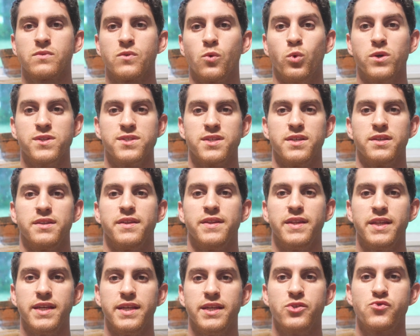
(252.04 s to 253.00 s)
Was it
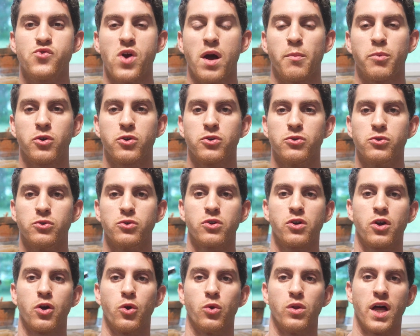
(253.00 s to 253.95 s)
the Tropical
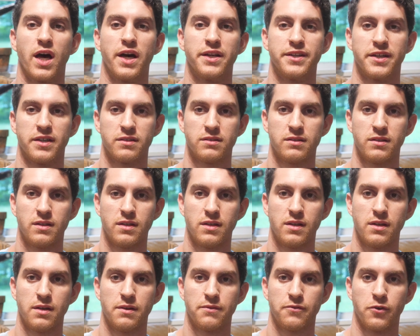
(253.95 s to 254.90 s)
Colada
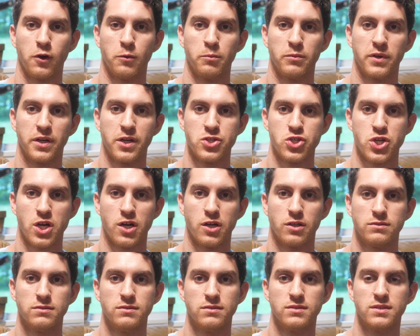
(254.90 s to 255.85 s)
from
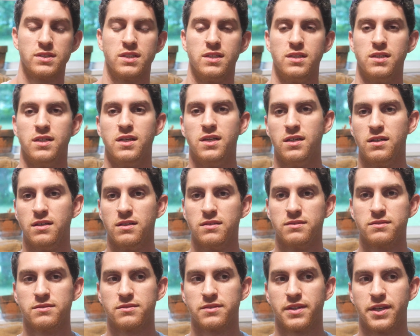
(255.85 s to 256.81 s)
Kajal?
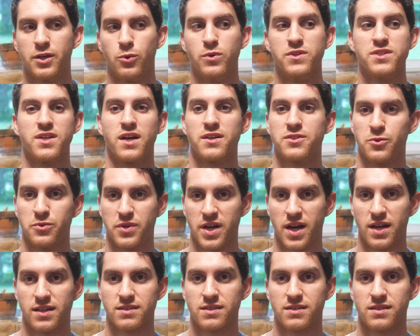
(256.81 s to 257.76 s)
It was also
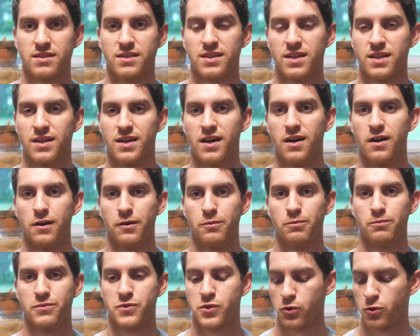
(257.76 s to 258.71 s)
not.
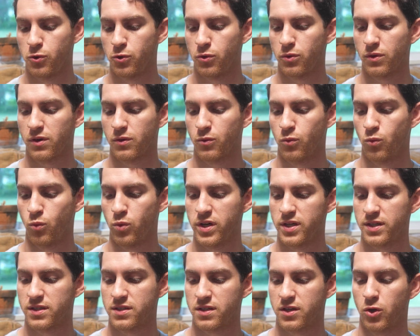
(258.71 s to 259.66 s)
So
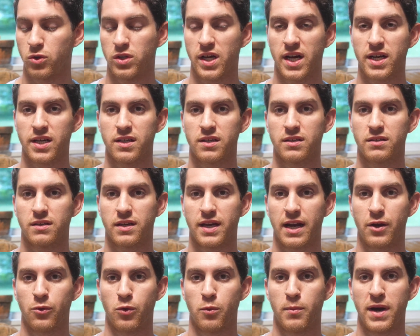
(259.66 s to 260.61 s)
what Colada
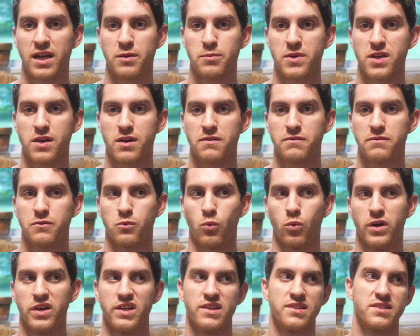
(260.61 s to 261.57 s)
kind of reminded me of
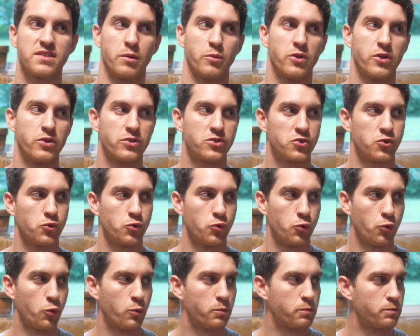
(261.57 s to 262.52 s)
was similar
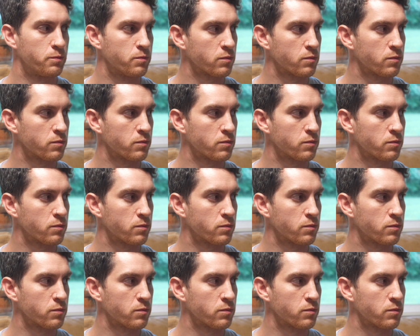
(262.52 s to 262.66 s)
to